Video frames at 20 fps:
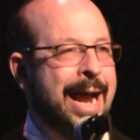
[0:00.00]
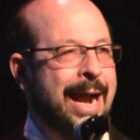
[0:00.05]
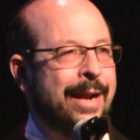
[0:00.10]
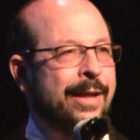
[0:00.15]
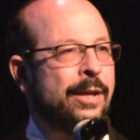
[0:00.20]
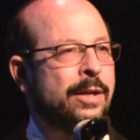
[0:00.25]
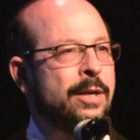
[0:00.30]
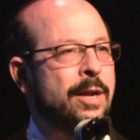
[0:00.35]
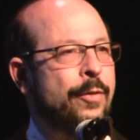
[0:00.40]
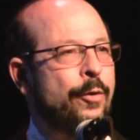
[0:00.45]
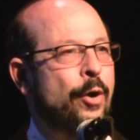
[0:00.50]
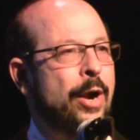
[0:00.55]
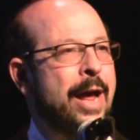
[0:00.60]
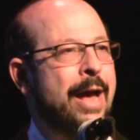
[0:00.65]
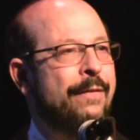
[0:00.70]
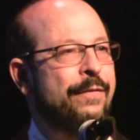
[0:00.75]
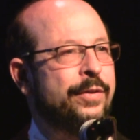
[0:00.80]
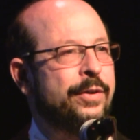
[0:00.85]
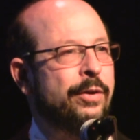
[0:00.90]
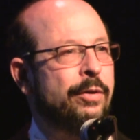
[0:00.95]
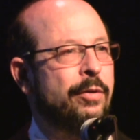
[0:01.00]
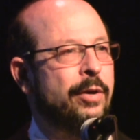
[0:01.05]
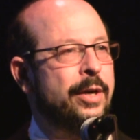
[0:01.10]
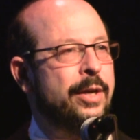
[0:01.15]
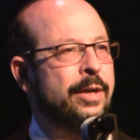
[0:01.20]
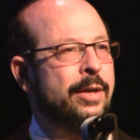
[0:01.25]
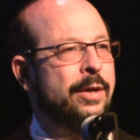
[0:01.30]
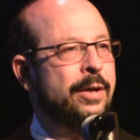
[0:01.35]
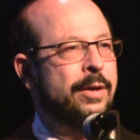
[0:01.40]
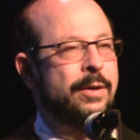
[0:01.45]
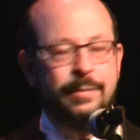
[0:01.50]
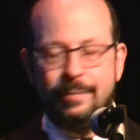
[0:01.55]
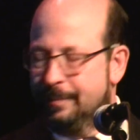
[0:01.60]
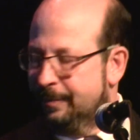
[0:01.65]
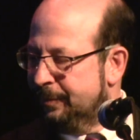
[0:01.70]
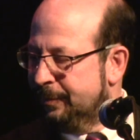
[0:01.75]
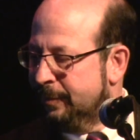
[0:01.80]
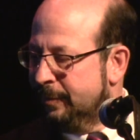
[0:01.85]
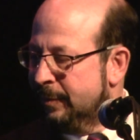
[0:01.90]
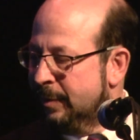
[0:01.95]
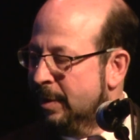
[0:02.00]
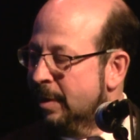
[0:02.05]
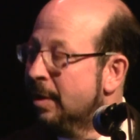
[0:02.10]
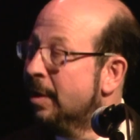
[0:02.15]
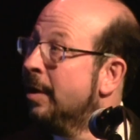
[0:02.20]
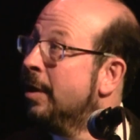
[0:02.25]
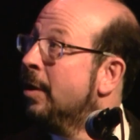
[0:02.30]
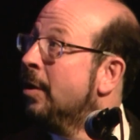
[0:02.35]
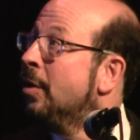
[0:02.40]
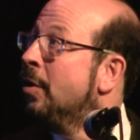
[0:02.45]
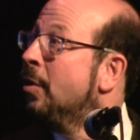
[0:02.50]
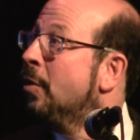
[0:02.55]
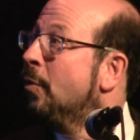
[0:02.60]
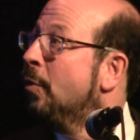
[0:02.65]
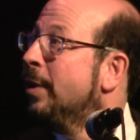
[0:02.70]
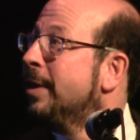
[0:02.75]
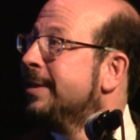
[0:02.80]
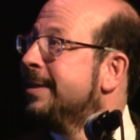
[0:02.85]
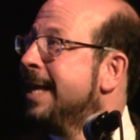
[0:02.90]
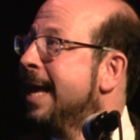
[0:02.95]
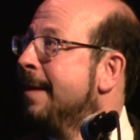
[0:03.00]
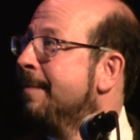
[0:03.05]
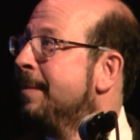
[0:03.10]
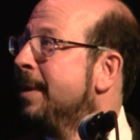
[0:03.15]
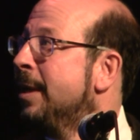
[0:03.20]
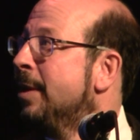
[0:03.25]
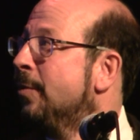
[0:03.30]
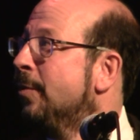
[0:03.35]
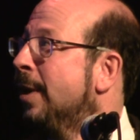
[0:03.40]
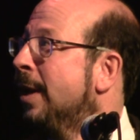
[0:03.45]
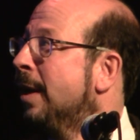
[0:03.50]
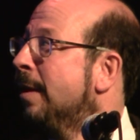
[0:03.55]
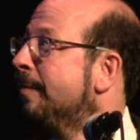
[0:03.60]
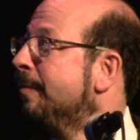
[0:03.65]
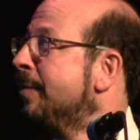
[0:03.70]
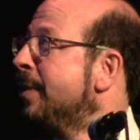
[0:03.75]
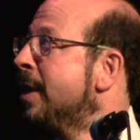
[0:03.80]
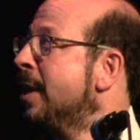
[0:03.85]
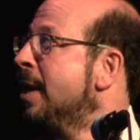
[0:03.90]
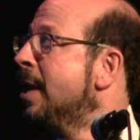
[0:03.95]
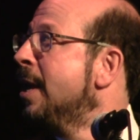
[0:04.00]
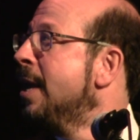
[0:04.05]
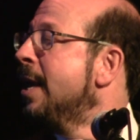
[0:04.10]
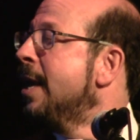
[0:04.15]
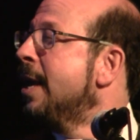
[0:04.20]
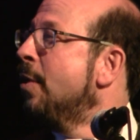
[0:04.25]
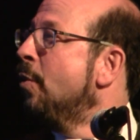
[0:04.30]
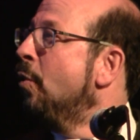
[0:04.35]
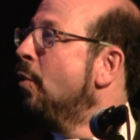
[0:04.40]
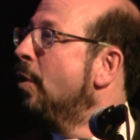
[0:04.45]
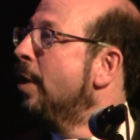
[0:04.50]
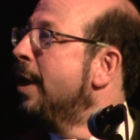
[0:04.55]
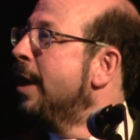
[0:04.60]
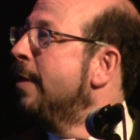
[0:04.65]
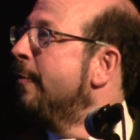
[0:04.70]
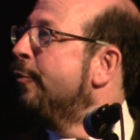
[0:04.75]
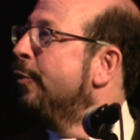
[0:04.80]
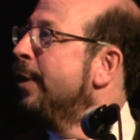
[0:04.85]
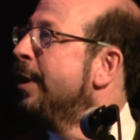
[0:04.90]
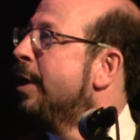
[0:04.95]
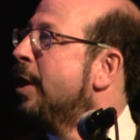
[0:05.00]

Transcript: adding another half a degree. What does that mean? Well, if we